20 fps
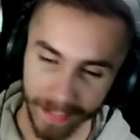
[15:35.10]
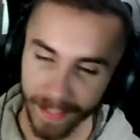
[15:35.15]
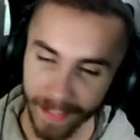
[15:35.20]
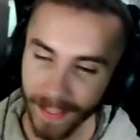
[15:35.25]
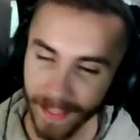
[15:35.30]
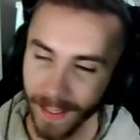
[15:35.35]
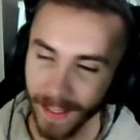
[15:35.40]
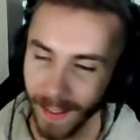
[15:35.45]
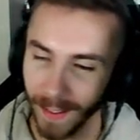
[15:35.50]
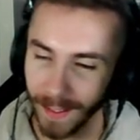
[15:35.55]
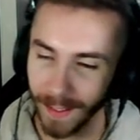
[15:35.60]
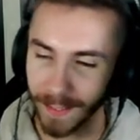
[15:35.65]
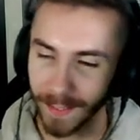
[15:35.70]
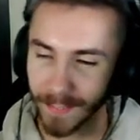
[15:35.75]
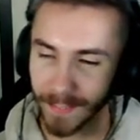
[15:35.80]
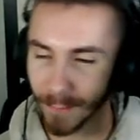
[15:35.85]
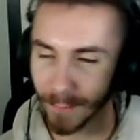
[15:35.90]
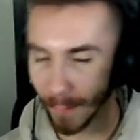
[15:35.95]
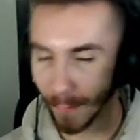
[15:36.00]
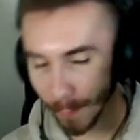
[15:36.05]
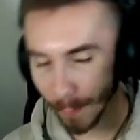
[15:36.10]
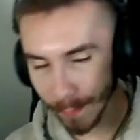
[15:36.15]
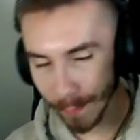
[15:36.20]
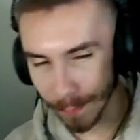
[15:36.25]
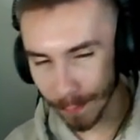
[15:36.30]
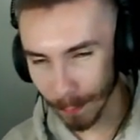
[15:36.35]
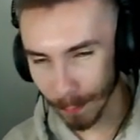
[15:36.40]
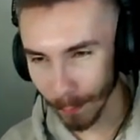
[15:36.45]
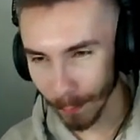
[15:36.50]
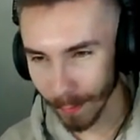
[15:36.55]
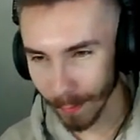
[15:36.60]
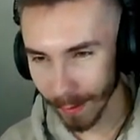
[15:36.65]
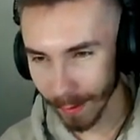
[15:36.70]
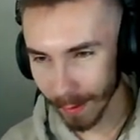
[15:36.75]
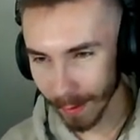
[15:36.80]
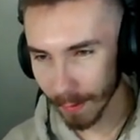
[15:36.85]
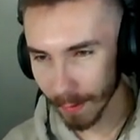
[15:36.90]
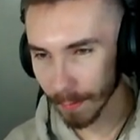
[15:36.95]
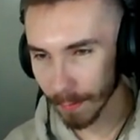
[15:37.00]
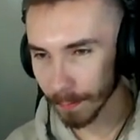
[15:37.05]

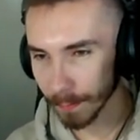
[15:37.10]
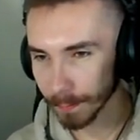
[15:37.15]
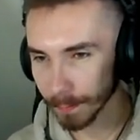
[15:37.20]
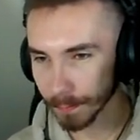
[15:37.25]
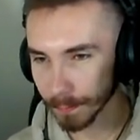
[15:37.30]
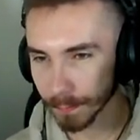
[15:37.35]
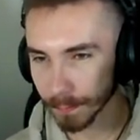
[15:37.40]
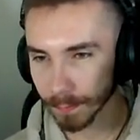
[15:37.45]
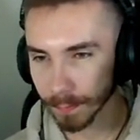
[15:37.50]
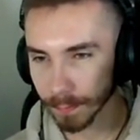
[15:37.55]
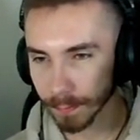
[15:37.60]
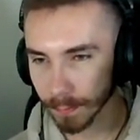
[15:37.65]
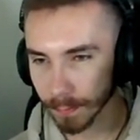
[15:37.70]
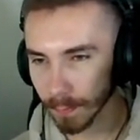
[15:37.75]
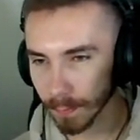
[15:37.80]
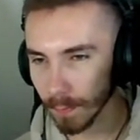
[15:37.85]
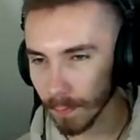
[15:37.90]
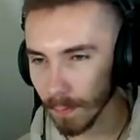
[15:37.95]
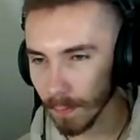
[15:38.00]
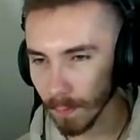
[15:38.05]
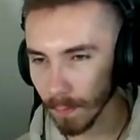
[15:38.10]
No words are spoken by the person on screen.